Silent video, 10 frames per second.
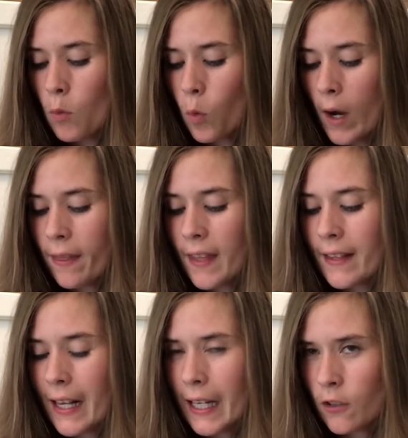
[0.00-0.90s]
one thing
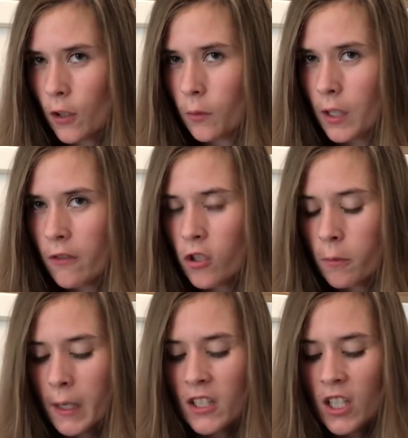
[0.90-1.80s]
that I don't love so
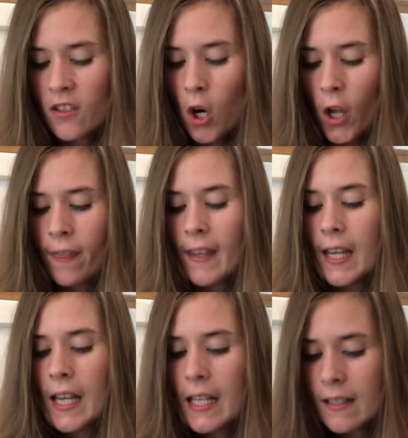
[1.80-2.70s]
much is on the
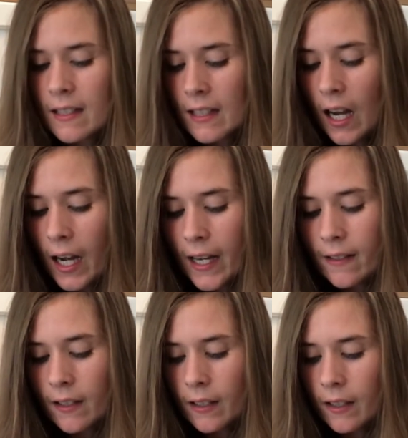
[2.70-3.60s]
inside,
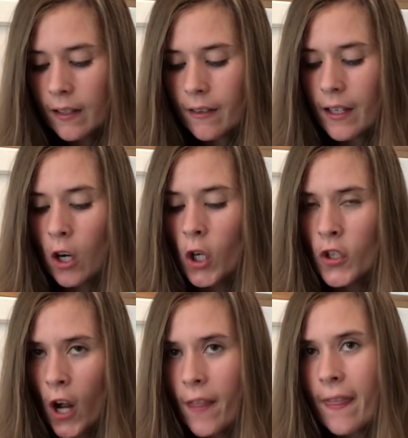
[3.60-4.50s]
there are
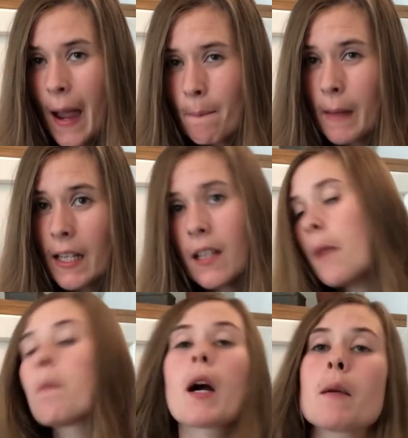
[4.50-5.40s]
not that many
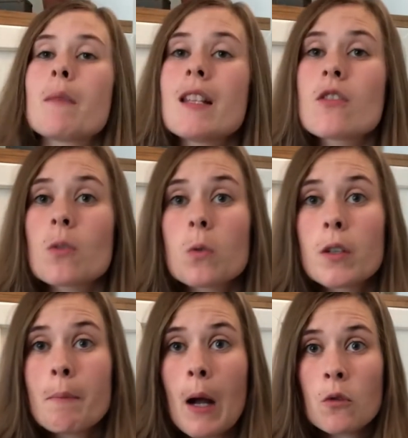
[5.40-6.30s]
compartments
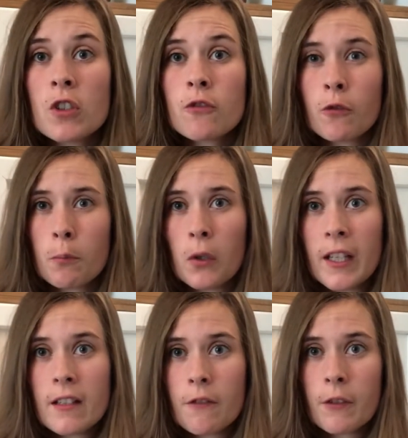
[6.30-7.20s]
or pouches for
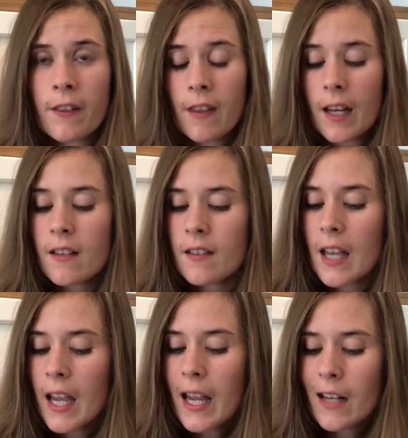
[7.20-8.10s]
putting different things.
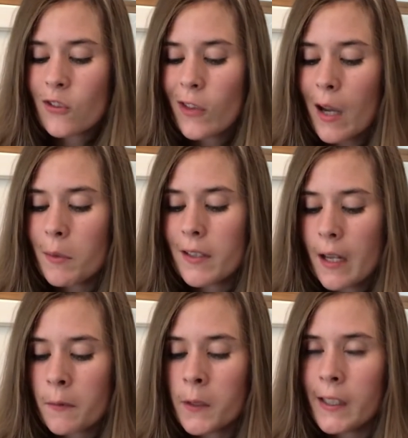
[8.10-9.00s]
And so that was
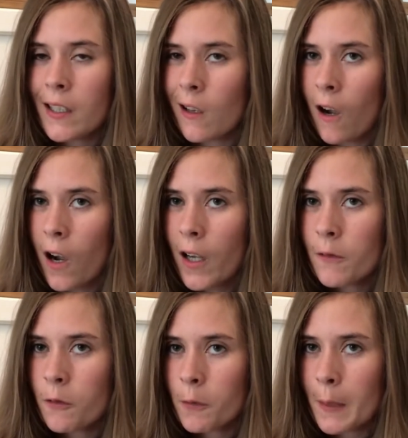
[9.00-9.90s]
definitely a con
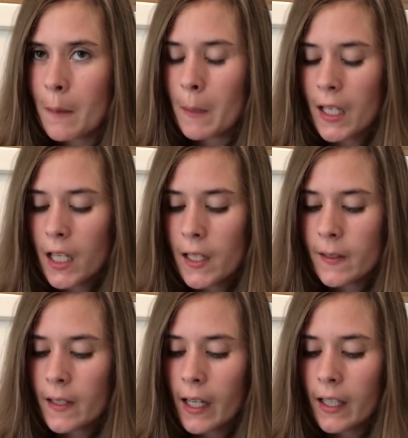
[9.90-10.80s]
for me
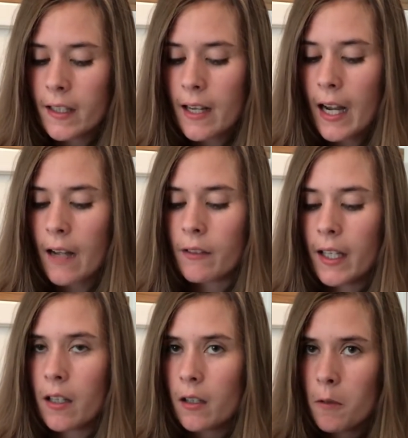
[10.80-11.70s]
because I like to have
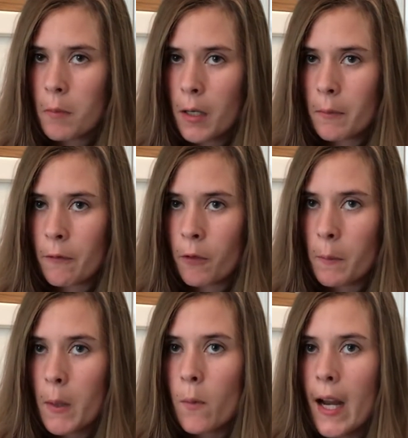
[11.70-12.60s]
like a compartment for
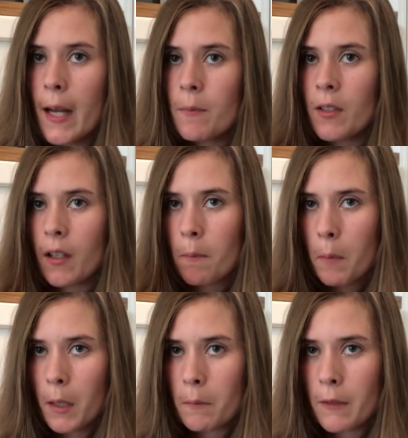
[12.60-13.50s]
my wipes, a
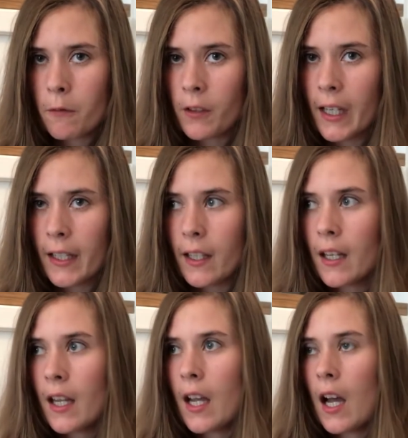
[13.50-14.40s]
compartment for like
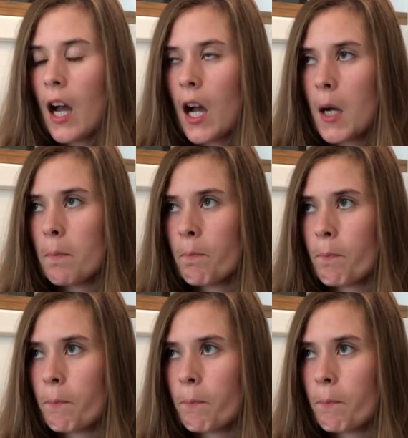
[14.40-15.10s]
um,